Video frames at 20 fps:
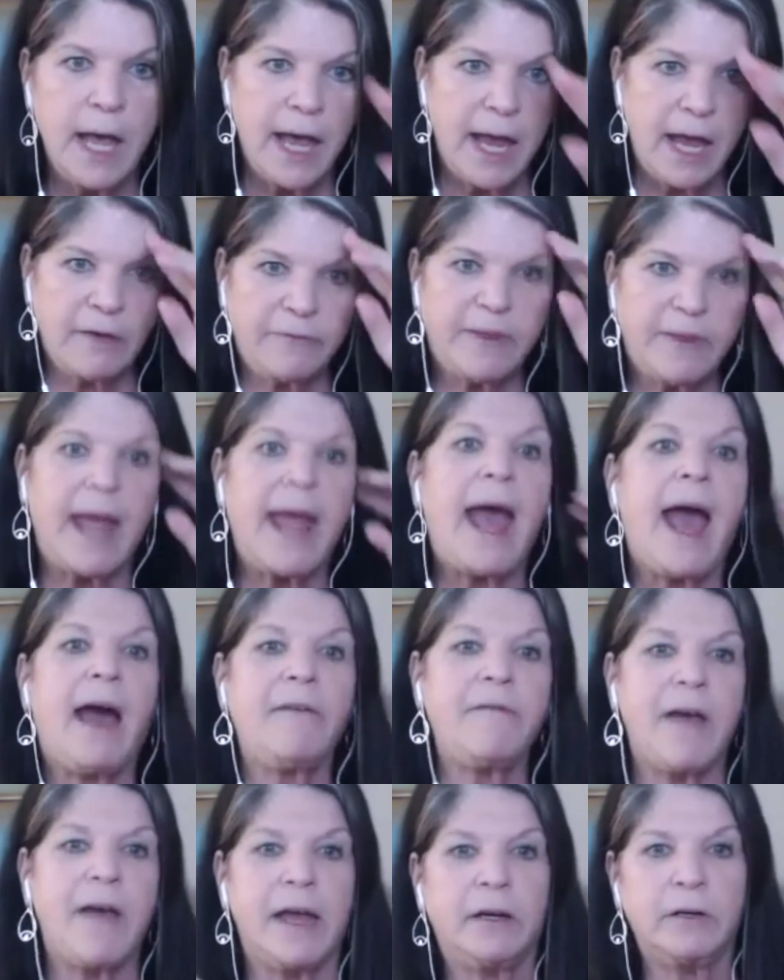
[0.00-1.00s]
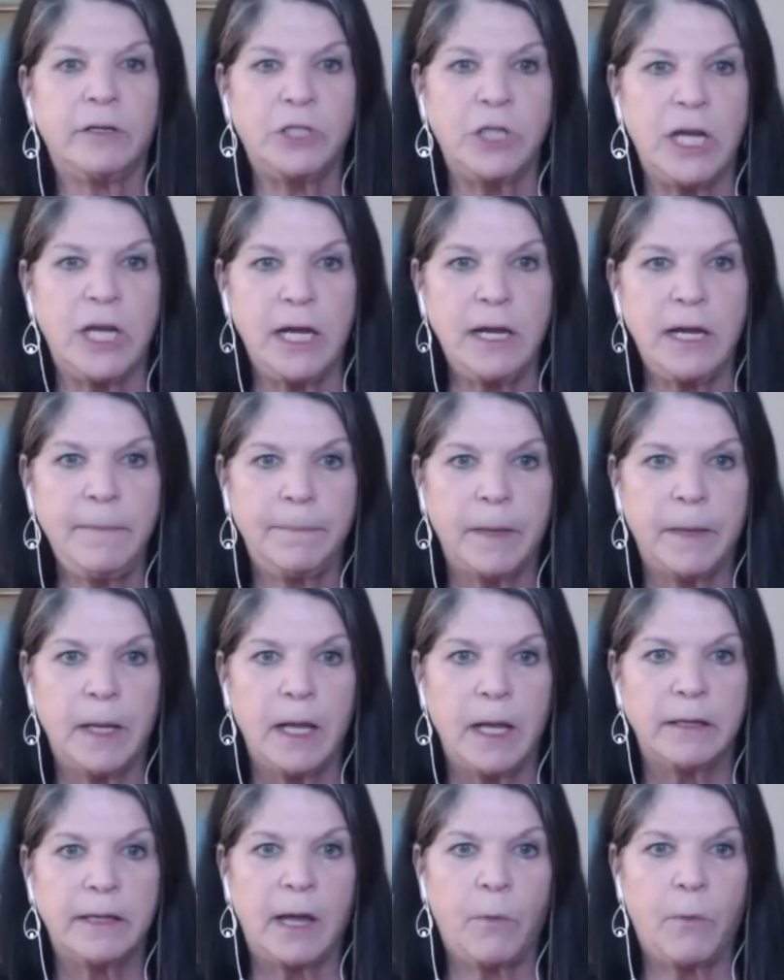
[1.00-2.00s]
If they have energy,
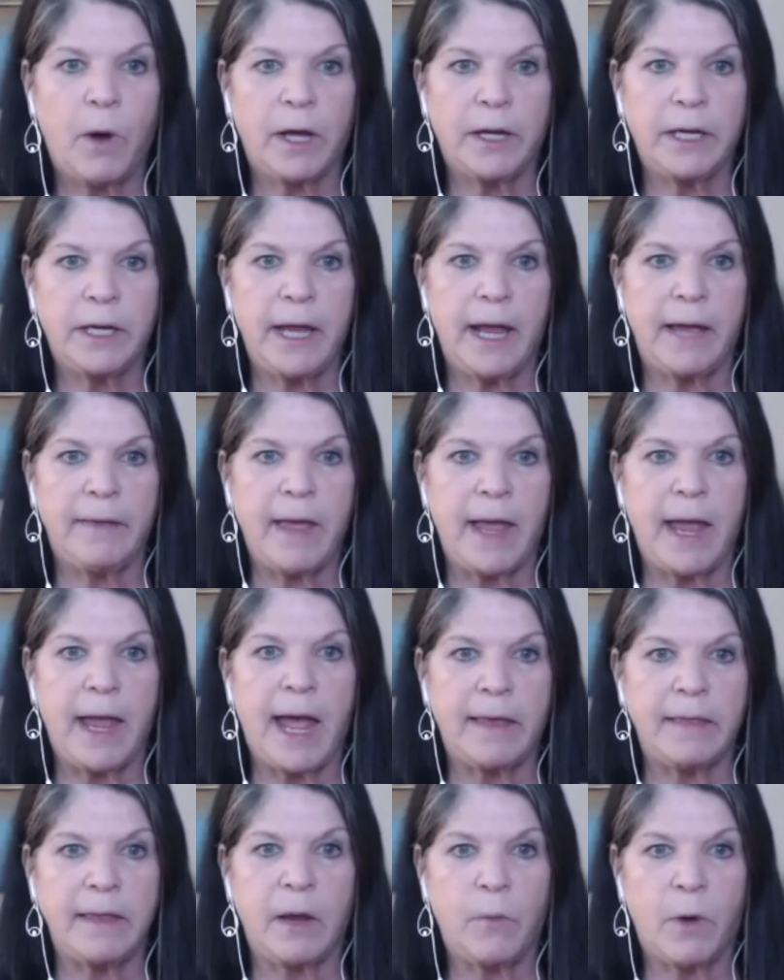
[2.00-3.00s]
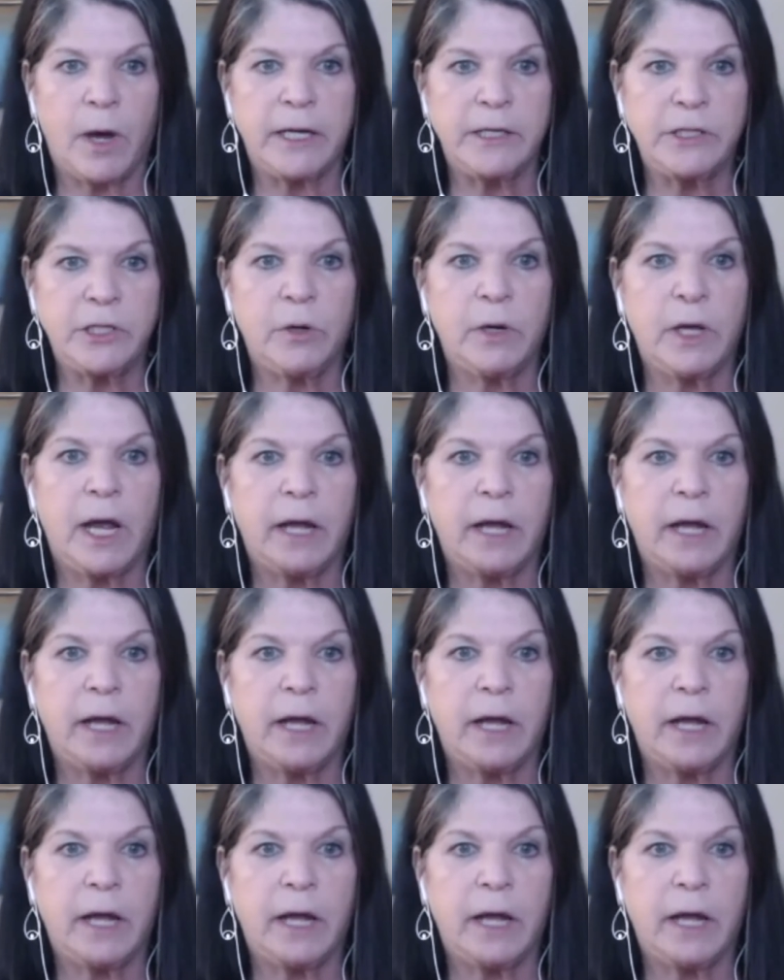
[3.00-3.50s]
they want it, and they want to do it.